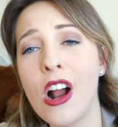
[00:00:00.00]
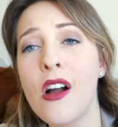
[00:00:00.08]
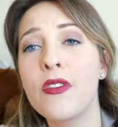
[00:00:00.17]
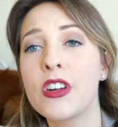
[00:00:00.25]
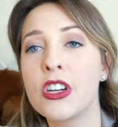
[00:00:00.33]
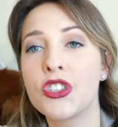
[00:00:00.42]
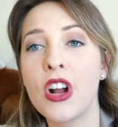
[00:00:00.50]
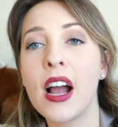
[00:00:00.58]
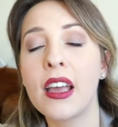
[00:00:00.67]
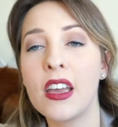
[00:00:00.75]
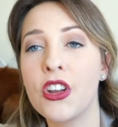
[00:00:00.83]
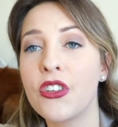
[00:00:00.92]
however you're
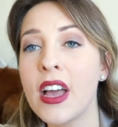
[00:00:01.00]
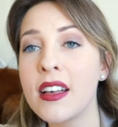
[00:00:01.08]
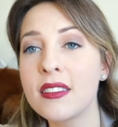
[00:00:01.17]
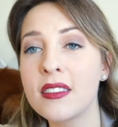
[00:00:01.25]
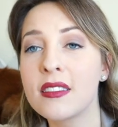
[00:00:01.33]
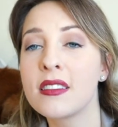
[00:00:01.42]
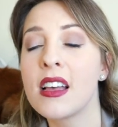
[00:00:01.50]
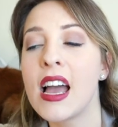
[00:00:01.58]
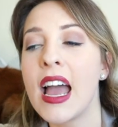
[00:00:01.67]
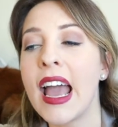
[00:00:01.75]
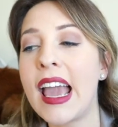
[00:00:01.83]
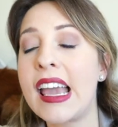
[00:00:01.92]
tracking your guests
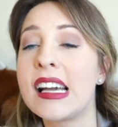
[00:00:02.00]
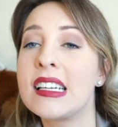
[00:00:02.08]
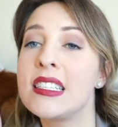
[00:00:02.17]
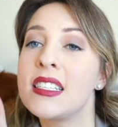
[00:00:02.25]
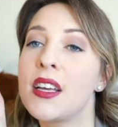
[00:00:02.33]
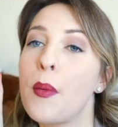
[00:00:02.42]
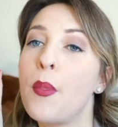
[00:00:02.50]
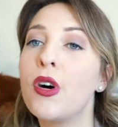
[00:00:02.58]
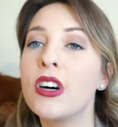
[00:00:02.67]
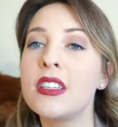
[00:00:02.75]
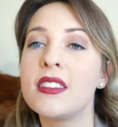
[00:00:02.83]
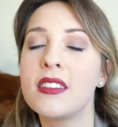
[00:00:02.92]
and
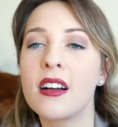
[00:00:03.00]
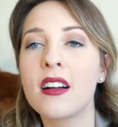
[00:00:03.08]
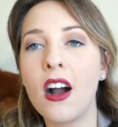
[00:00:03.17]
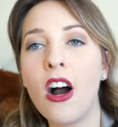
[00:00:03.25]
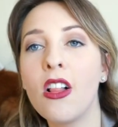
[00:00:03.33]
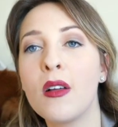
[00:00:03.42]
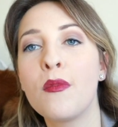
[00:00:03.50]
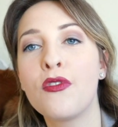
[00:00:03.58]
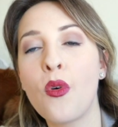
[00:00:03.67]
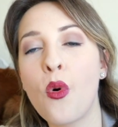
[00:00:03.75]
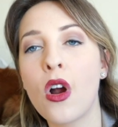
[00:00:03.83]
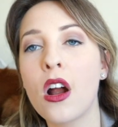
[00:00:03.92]
put a column
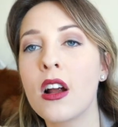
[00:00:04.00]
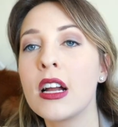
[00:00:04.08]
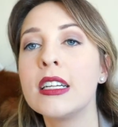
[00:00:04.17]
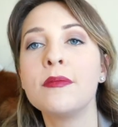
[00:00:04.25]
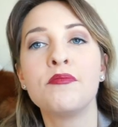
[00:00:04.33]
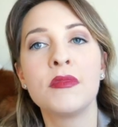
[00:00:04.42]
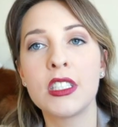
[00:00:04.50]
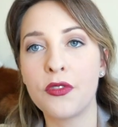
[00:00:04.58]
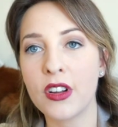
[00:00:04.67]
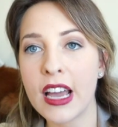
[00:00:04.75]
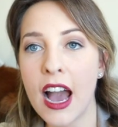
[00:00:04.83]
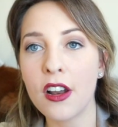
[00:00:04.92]
for
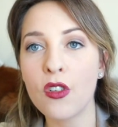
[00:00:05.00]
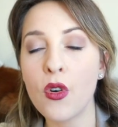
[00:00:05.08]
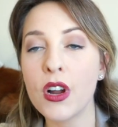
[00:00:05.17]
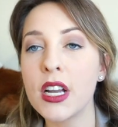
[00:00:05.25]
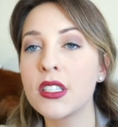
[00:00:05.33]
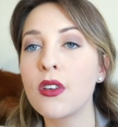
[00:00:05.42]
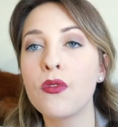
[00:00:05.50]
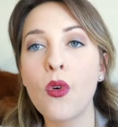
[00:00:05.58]
different categories.